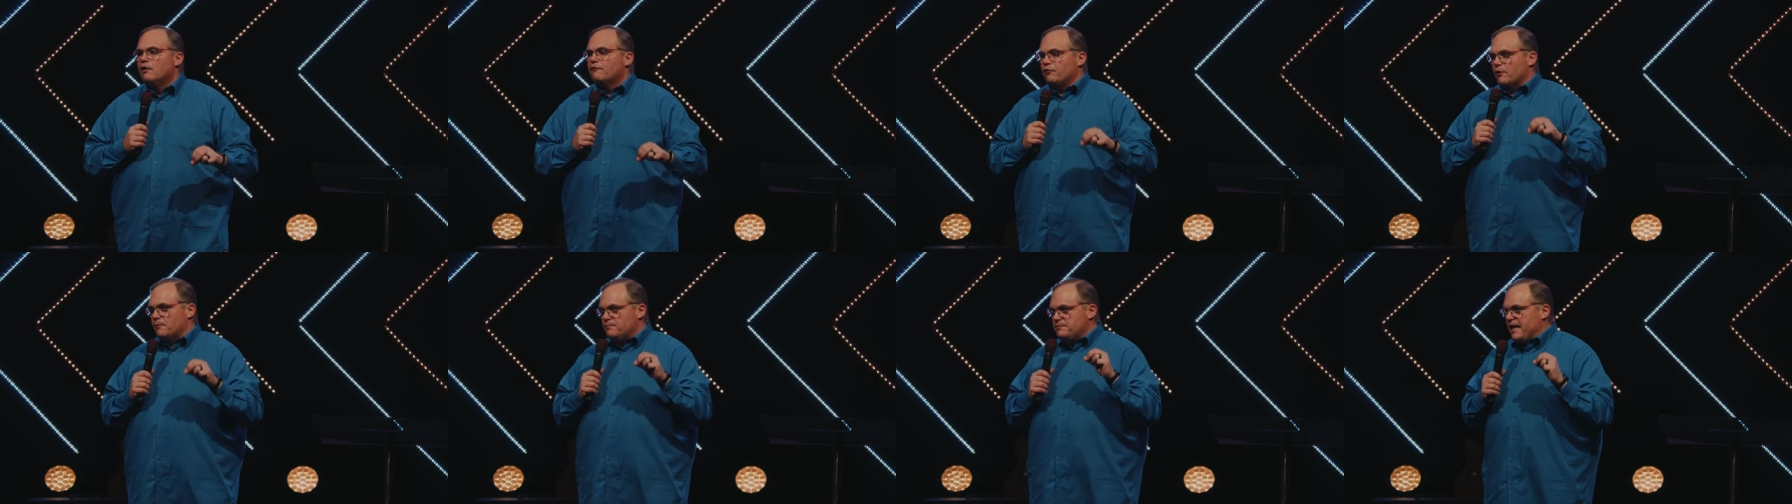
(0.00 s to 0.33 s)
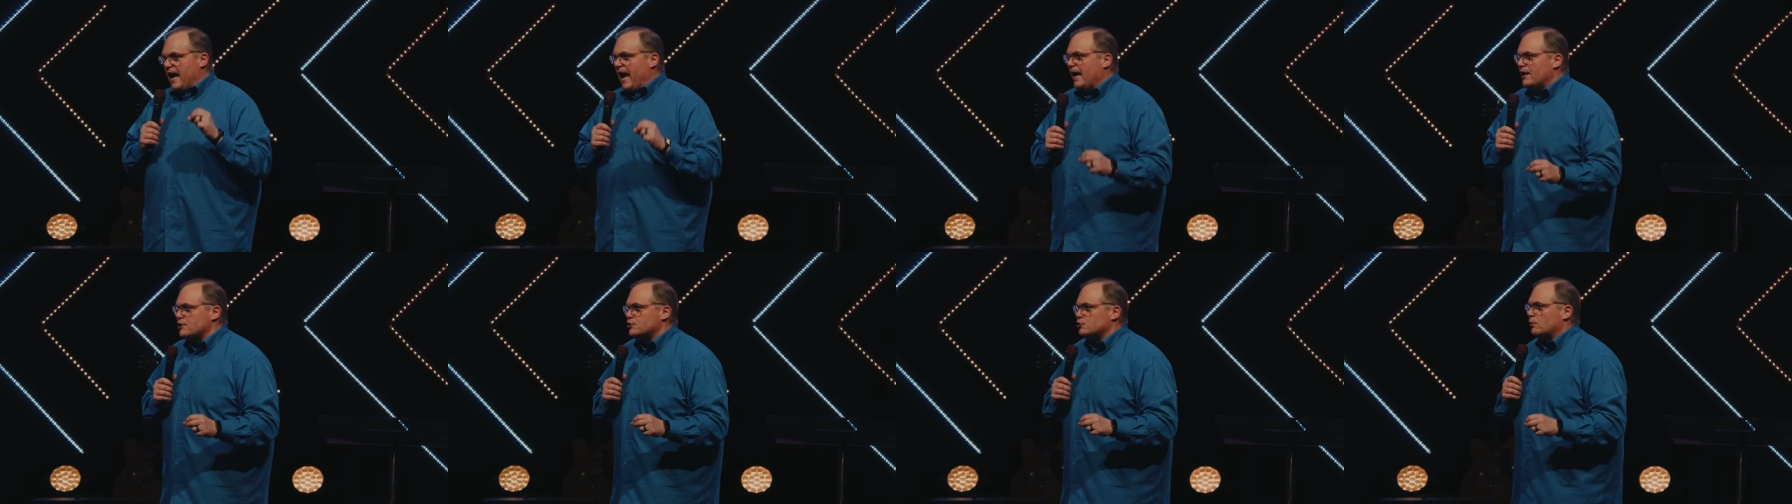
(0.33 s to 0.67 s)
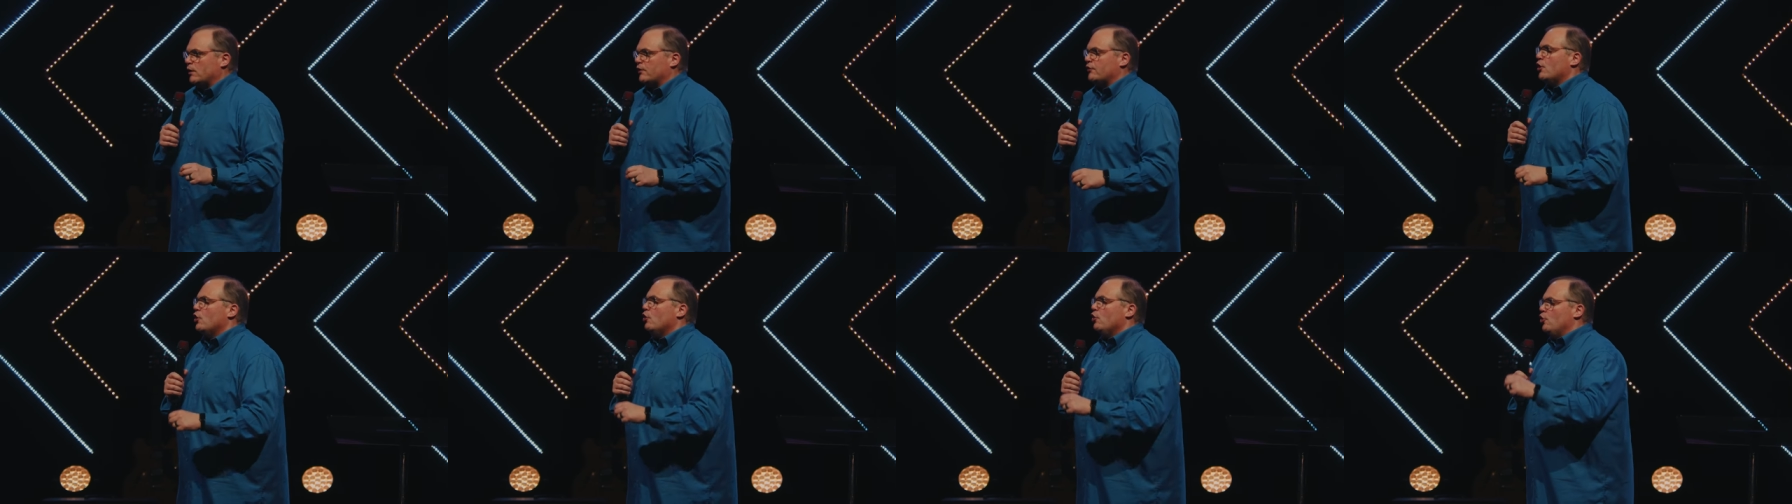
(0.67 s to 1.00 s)
from
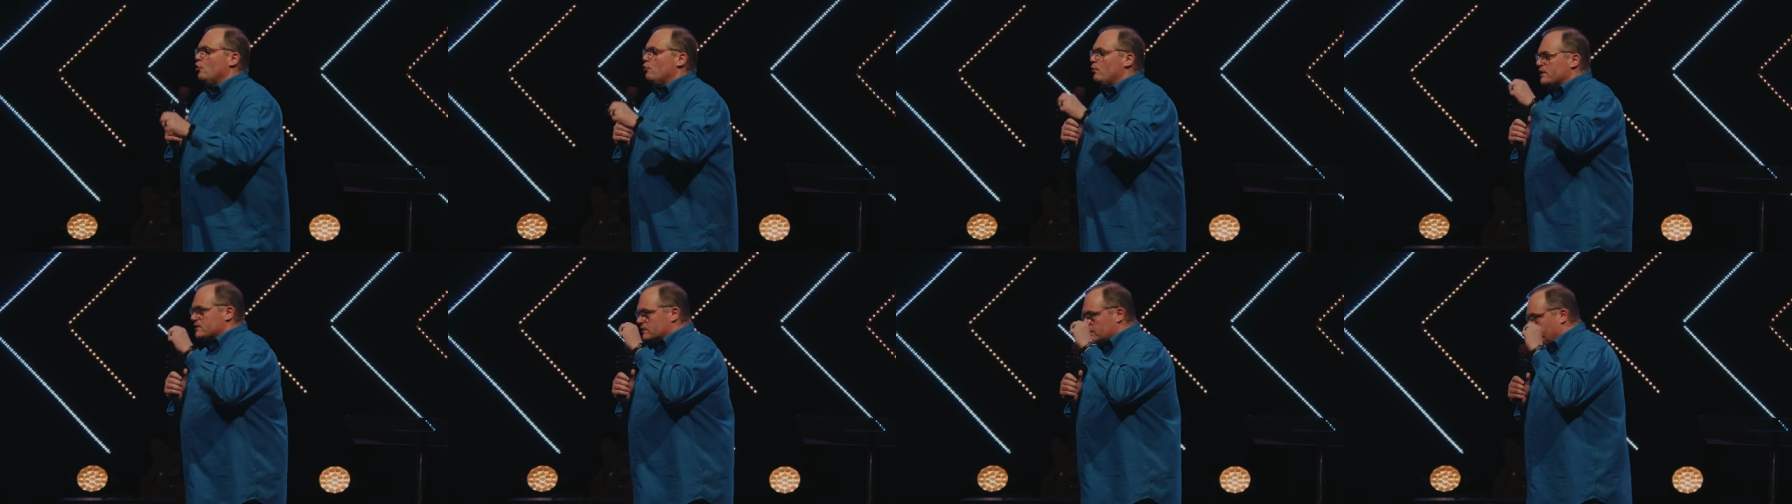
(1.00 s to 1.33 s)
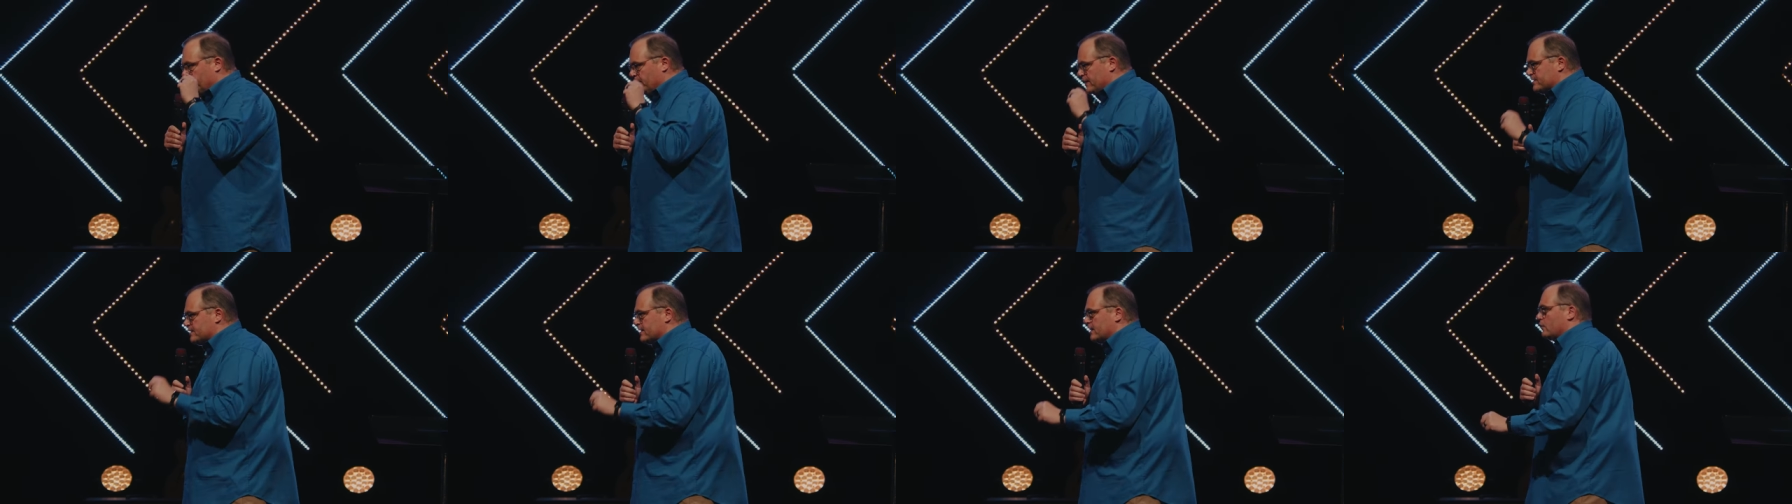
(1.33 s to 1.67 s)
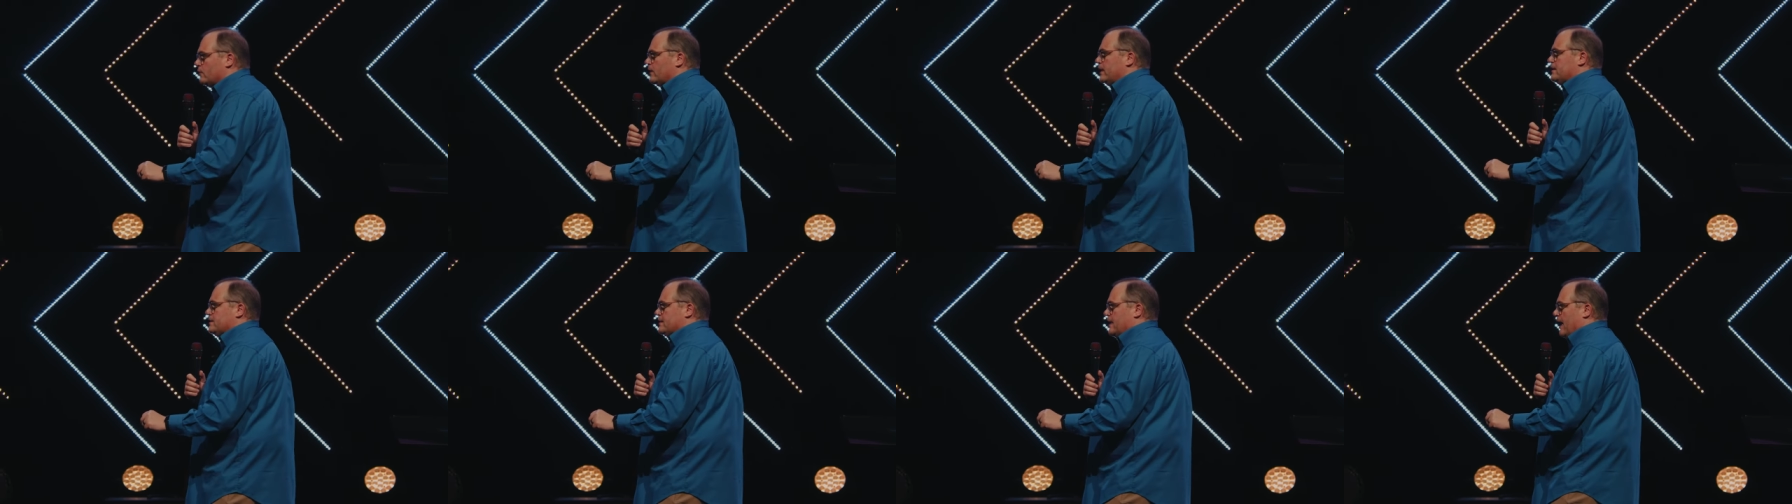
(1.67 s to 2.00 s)
Nazareth who was
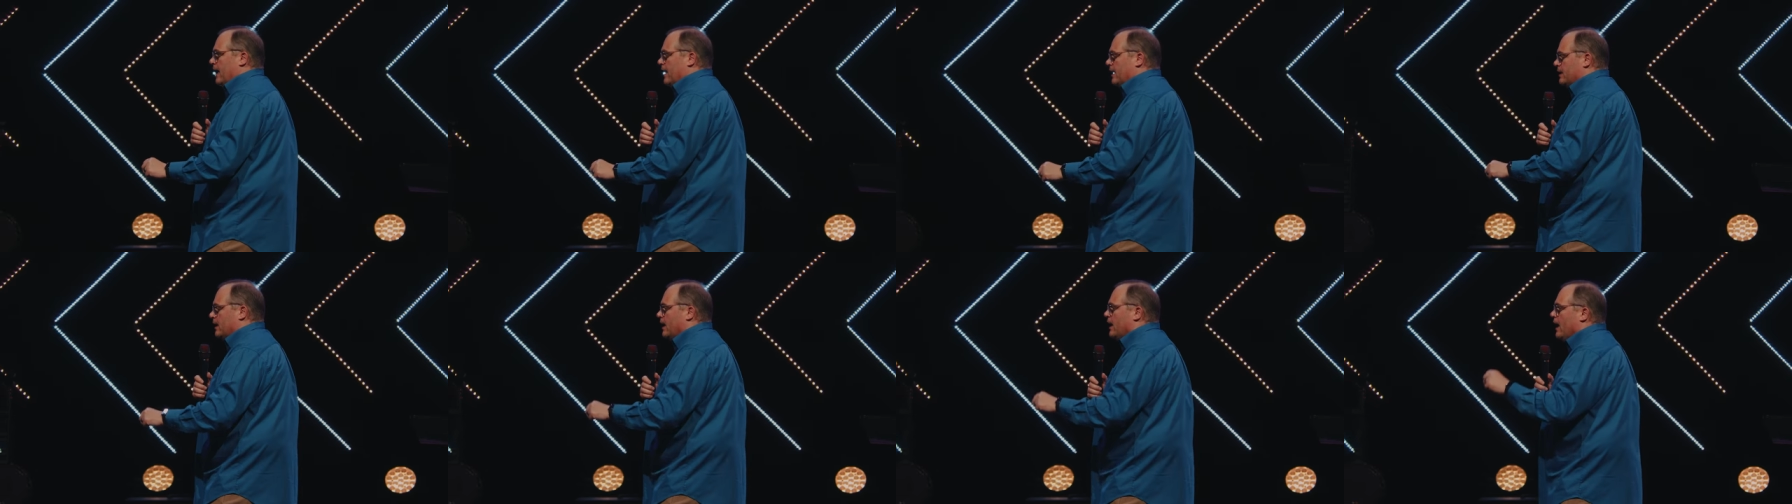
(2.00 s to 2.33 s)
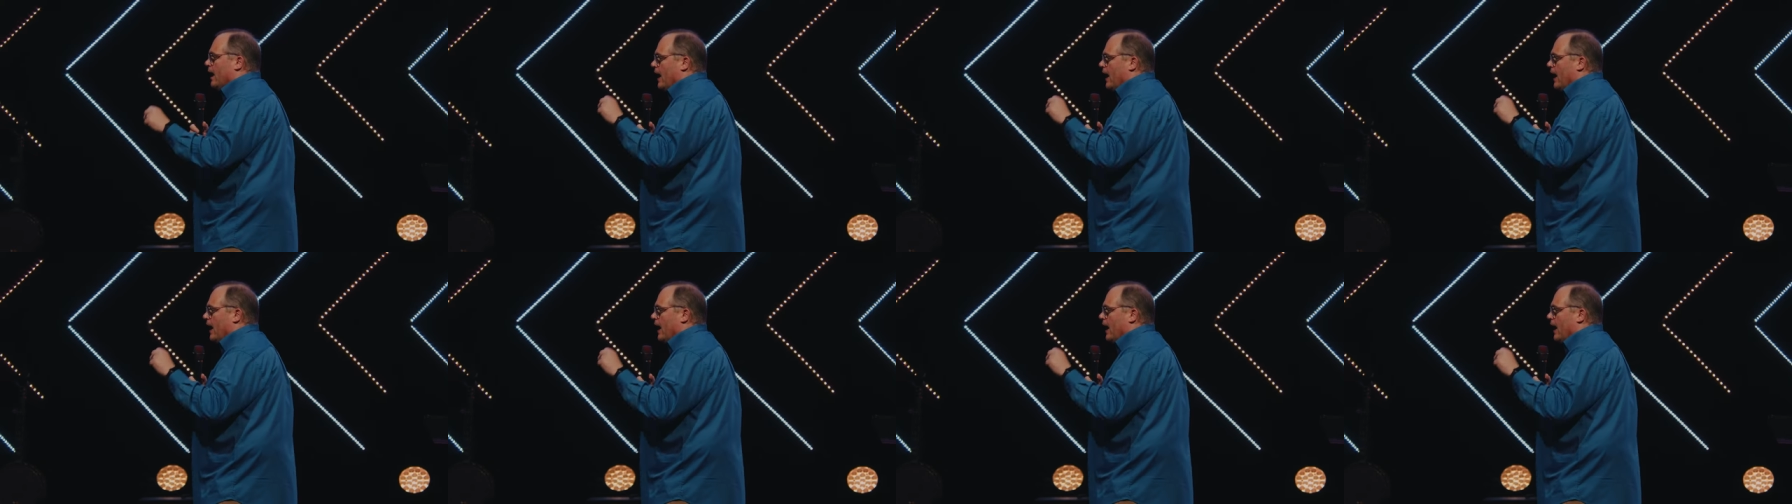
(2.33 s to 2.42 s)
physically dead